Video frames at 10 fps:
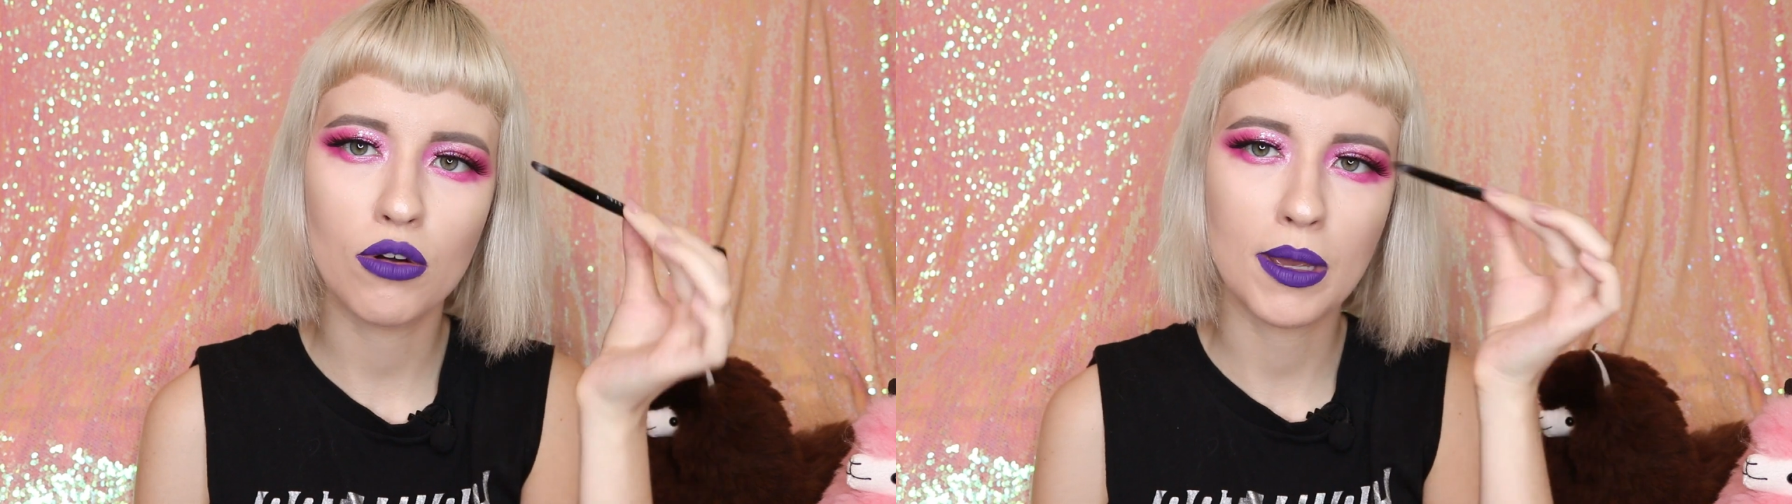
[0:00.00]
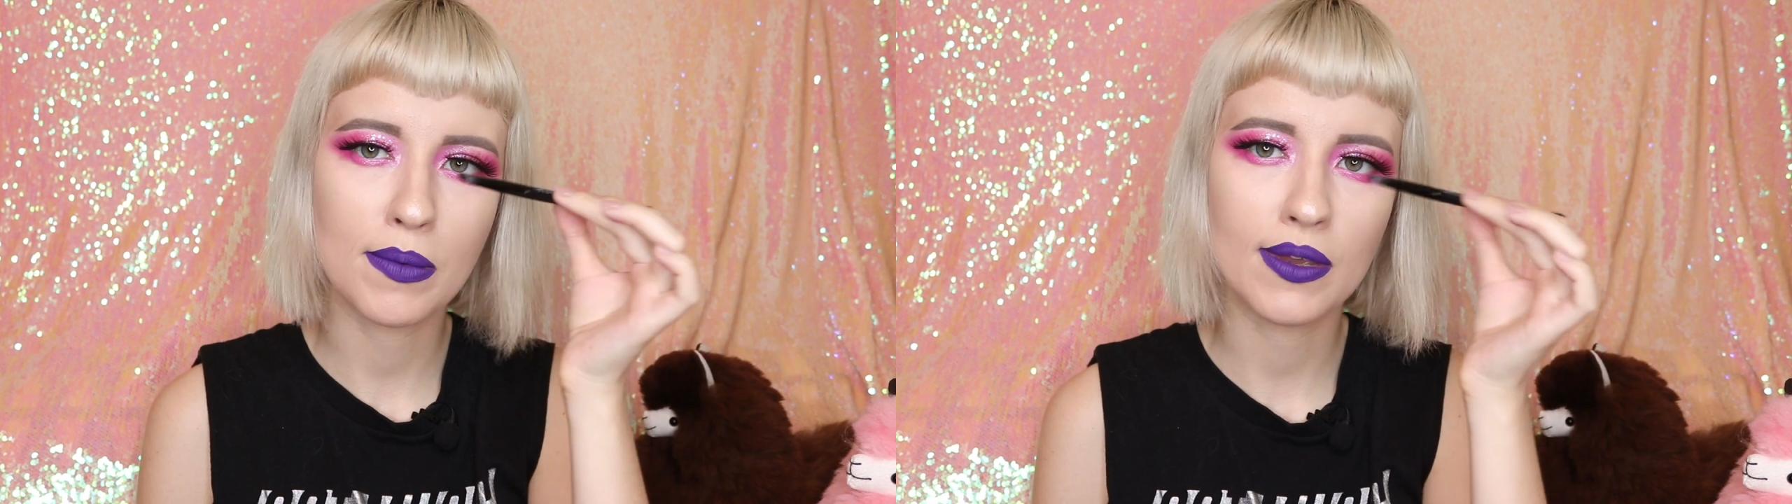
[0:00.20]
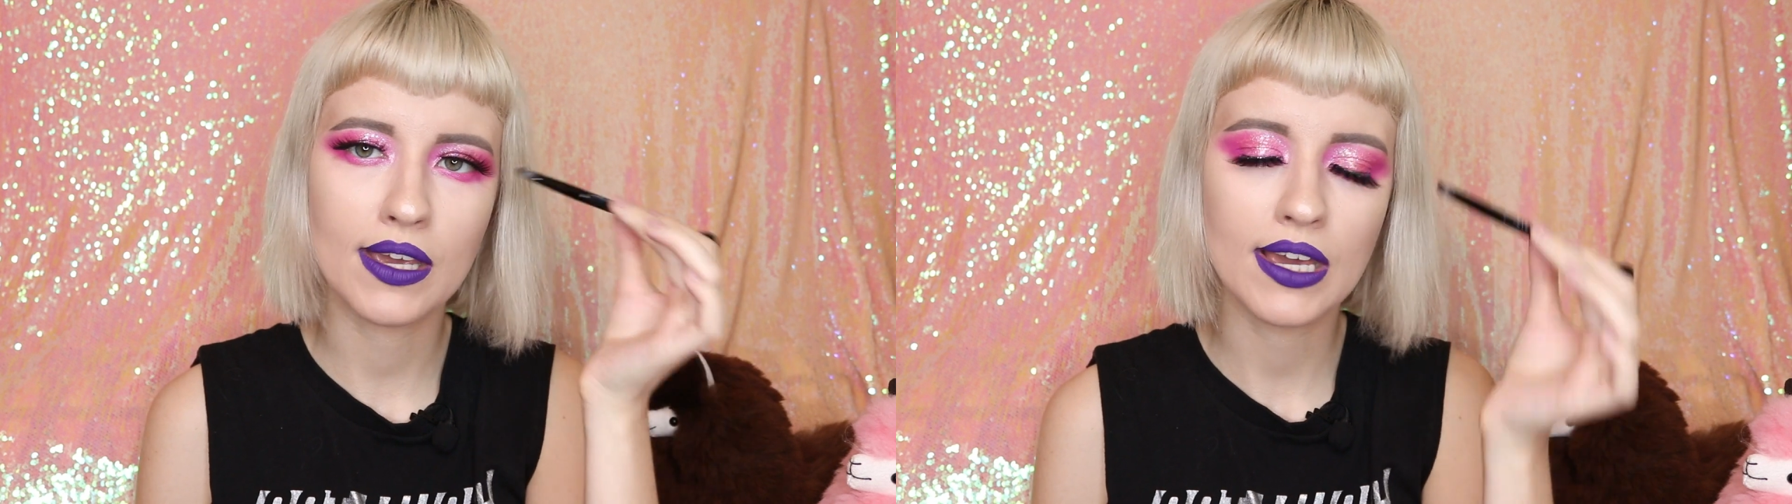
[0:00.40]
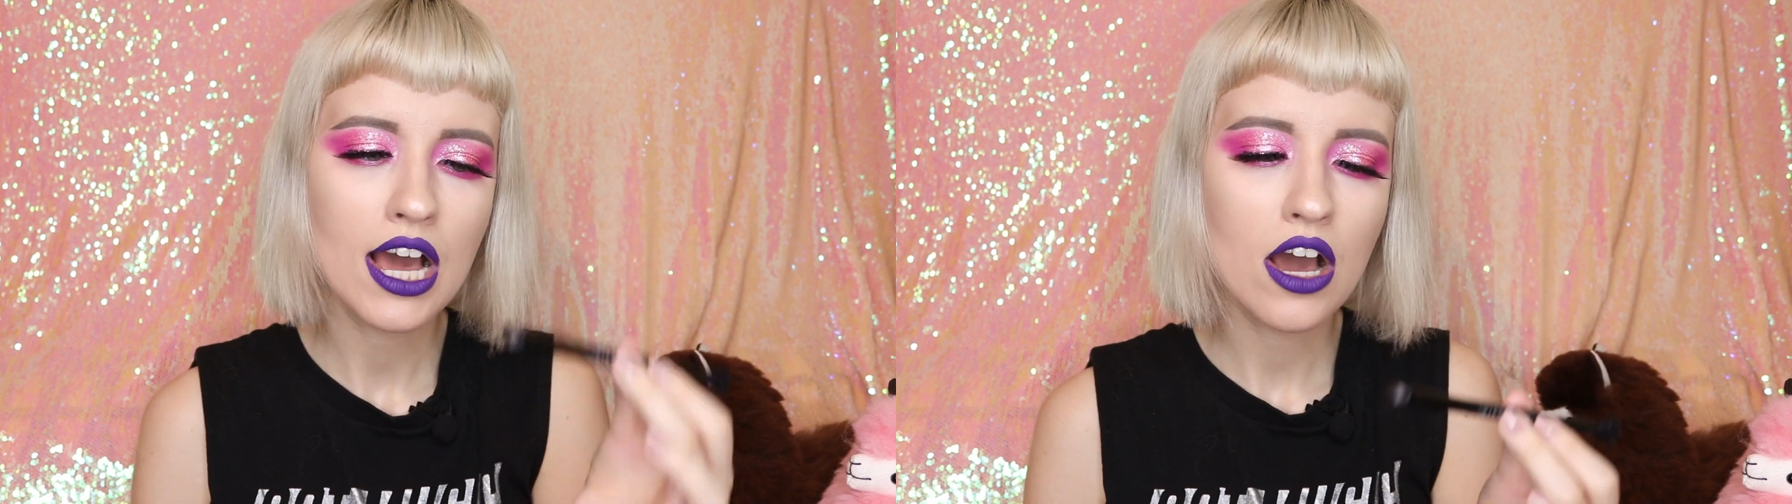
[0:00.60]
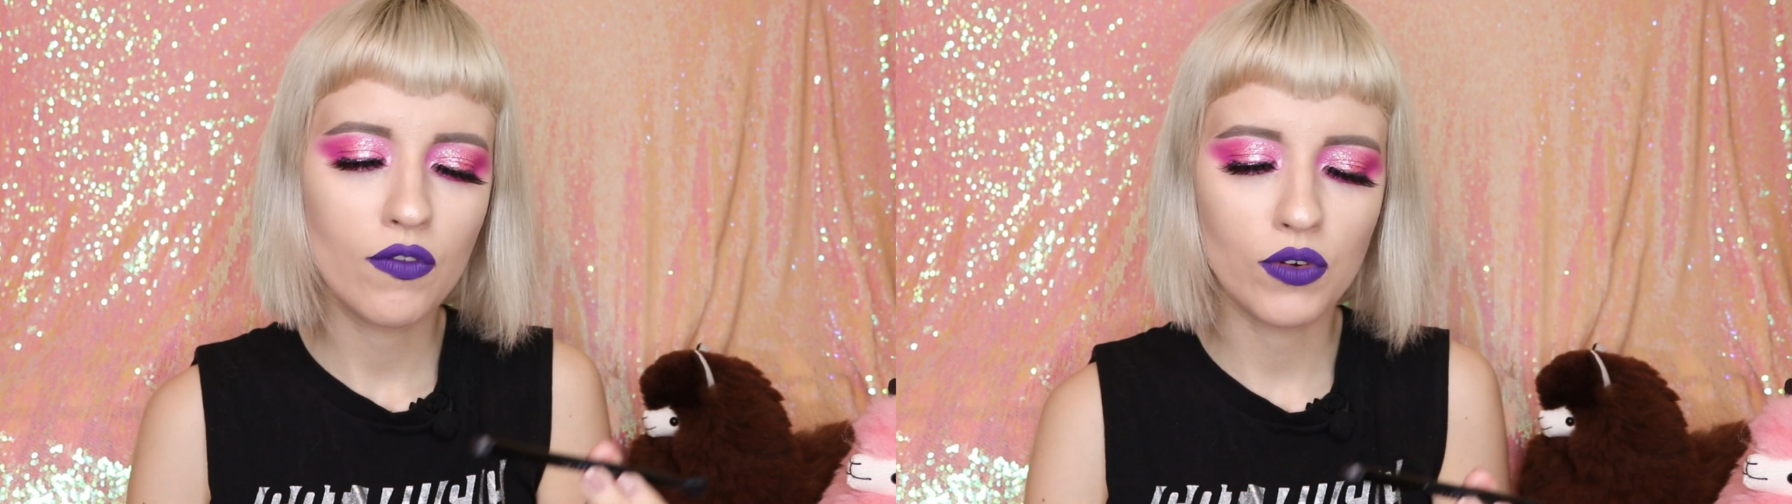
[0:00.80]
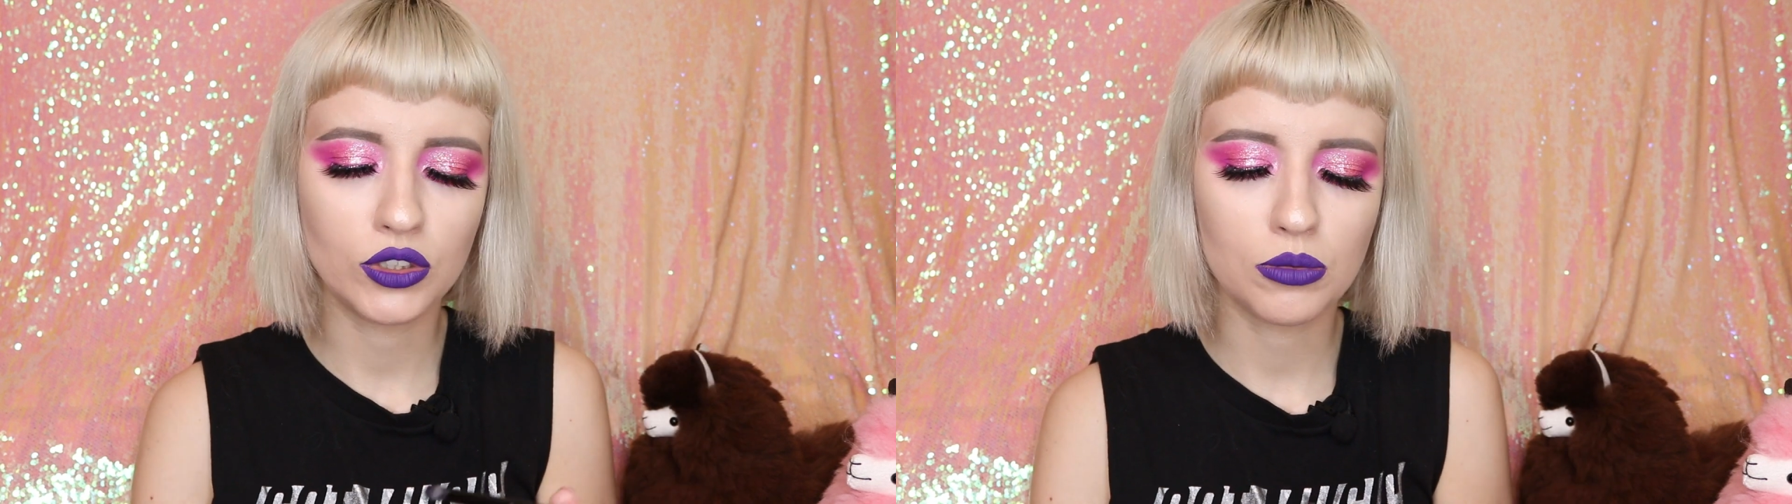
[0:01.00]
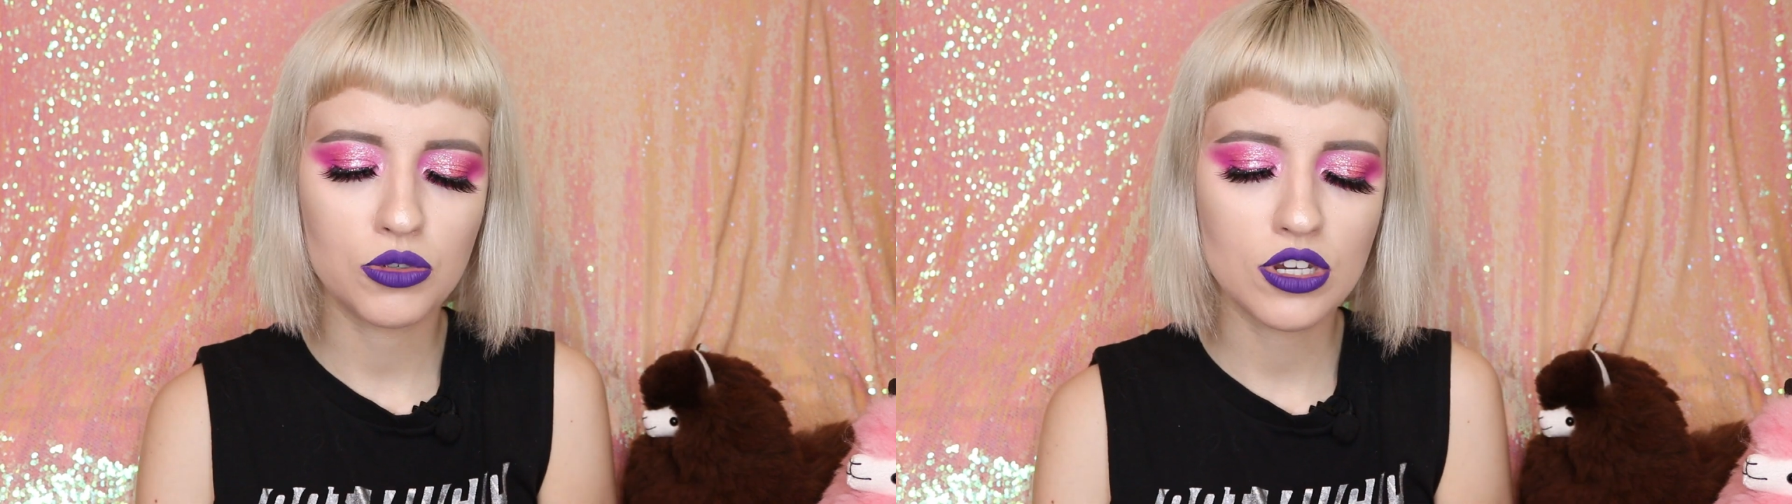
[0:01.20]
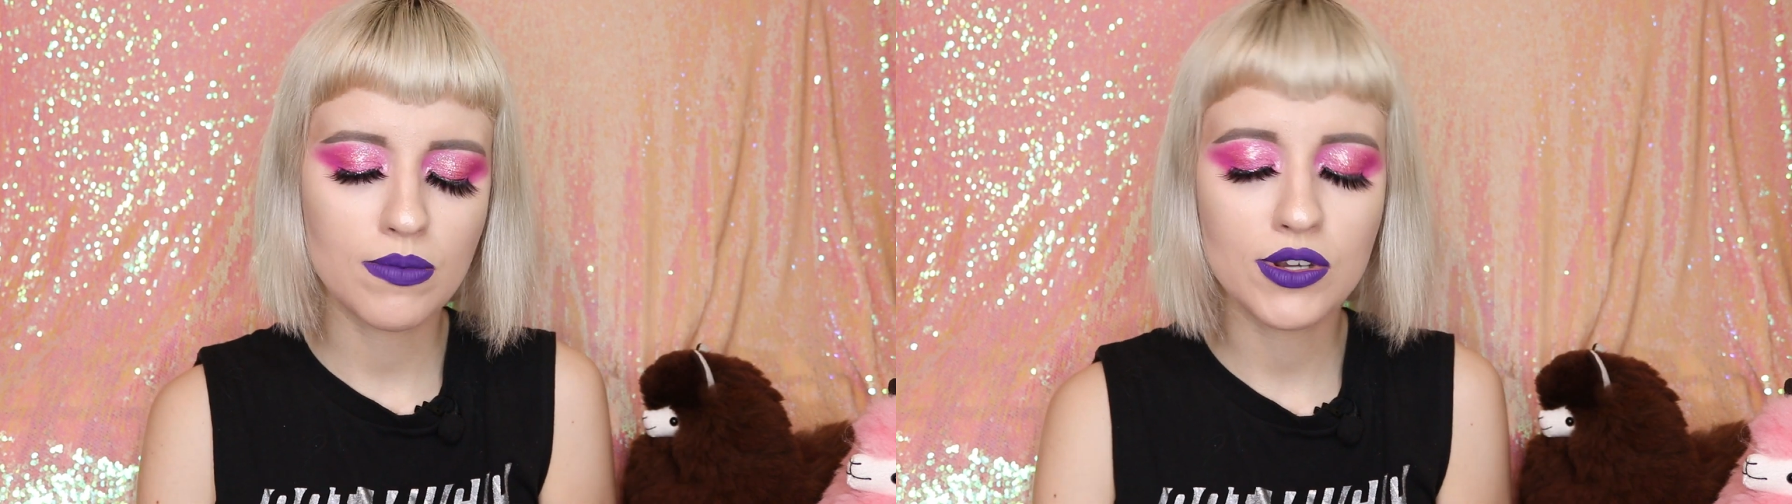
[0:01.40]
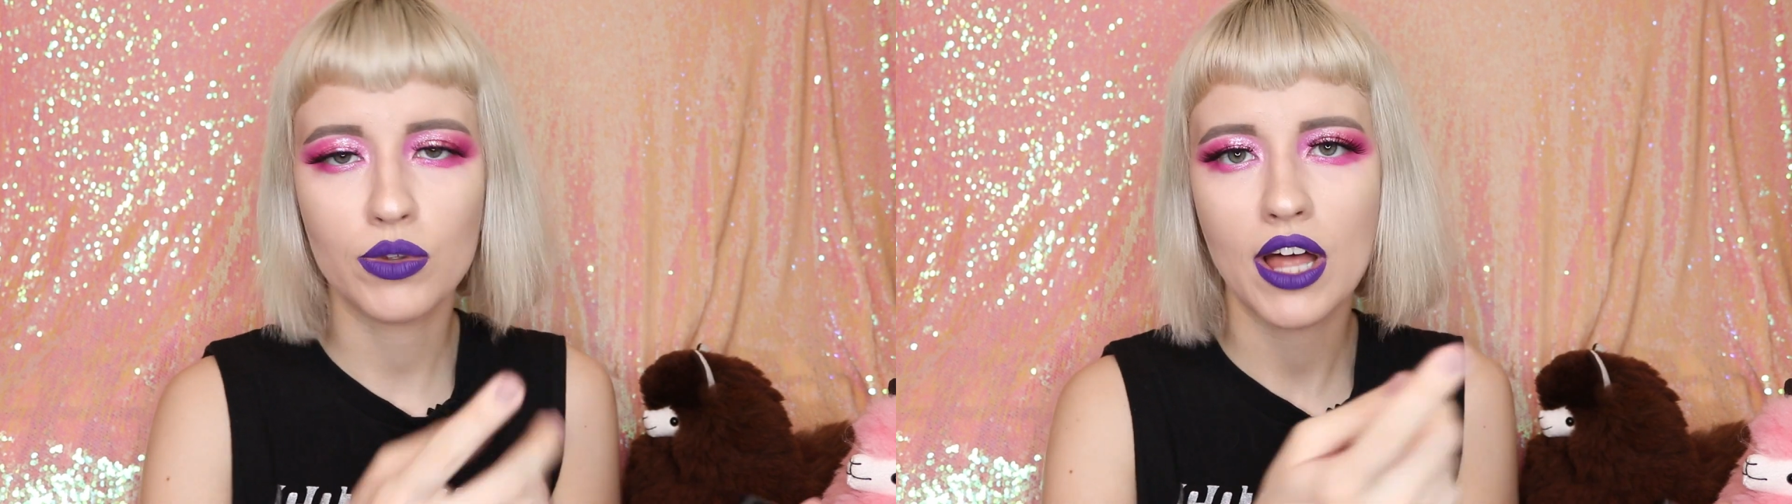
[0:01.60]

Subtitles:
or maybe for some shimmers.